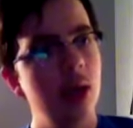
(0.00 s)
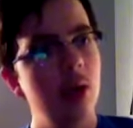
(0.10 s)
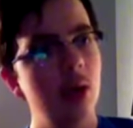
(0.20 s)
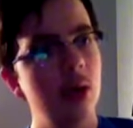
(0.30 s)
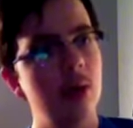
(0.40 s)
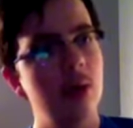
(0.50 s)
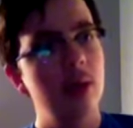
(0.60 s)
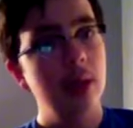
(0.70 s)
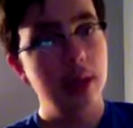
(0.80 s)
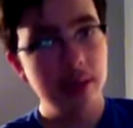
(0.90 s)
Or,
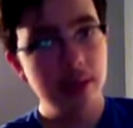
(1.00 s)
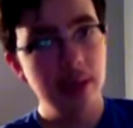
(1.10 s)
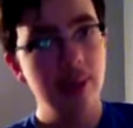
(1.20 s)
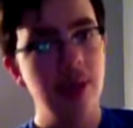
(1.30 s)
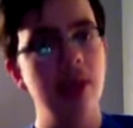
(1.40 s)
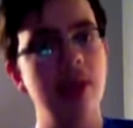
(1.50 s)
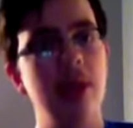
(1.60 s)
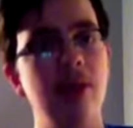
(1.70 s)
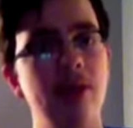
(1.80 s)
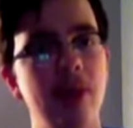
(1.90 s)
like I said in the beginning,
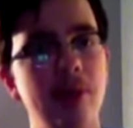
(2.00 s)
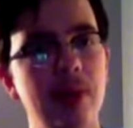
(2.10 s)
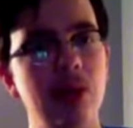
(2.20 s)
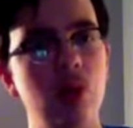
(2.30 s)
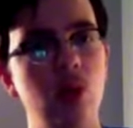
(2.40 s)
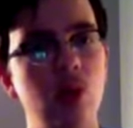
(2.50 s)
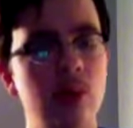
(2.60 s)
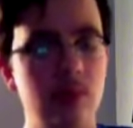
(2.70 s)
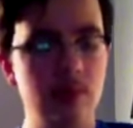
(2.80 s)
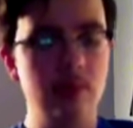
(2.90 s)
everybody be cool.
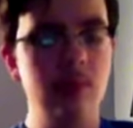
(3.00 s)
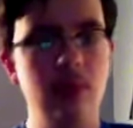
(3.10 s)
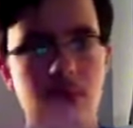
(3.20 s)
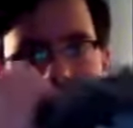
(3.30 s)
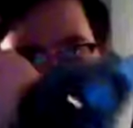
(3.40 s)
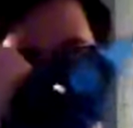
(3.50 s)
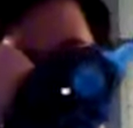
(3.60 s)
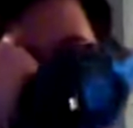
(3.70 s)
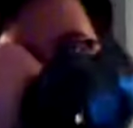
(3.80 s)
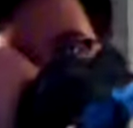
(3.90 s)

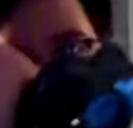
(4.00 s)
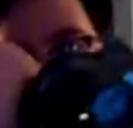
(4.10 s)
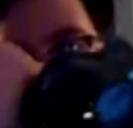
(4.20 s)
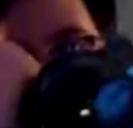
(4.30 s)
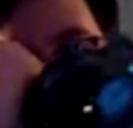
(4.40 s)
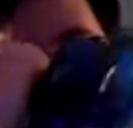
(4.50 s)
You